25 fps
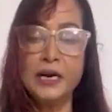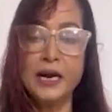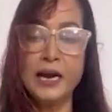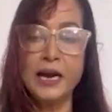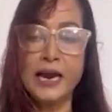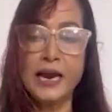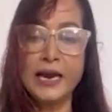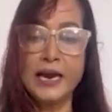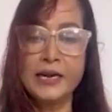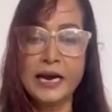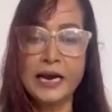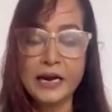
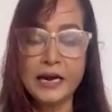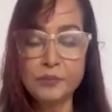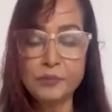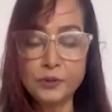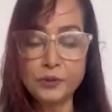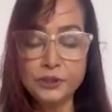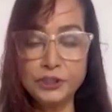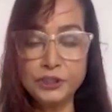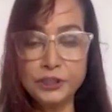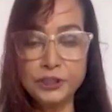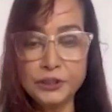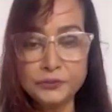and I'm
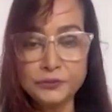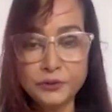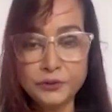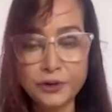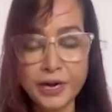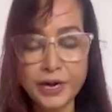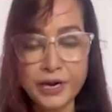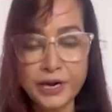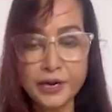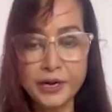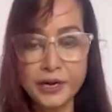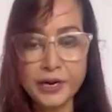pushing for
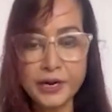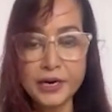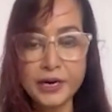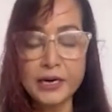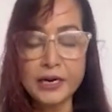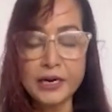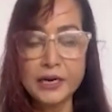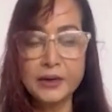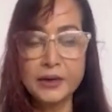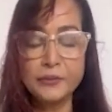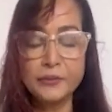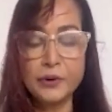India,
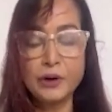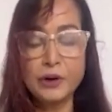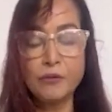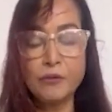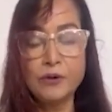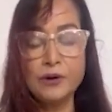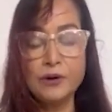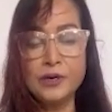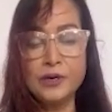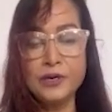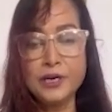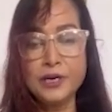and we
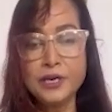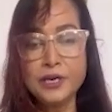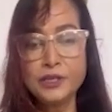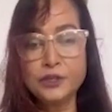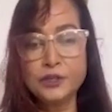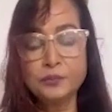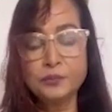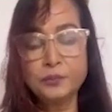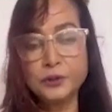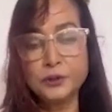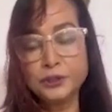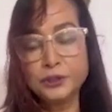all need
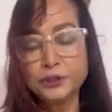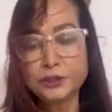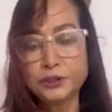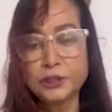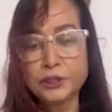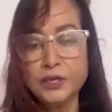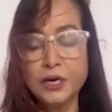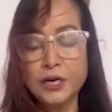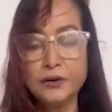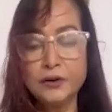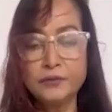to push